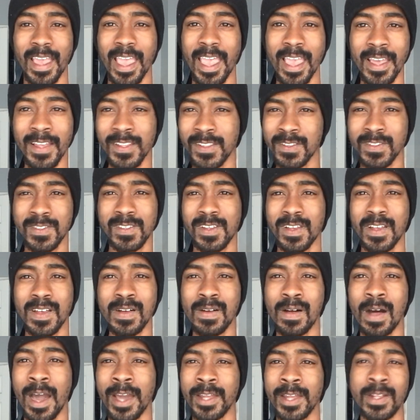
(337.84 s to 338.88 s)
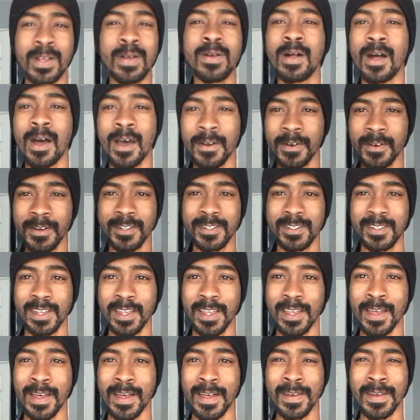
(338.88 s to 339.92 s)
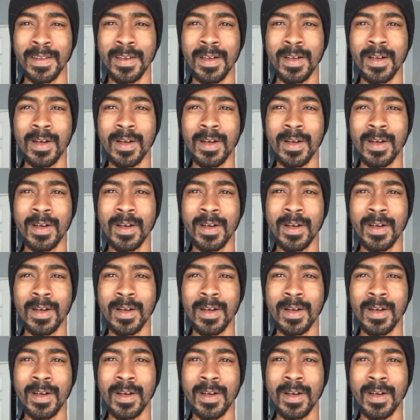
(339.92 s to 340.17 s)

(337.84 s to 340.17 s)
And so I don't understand,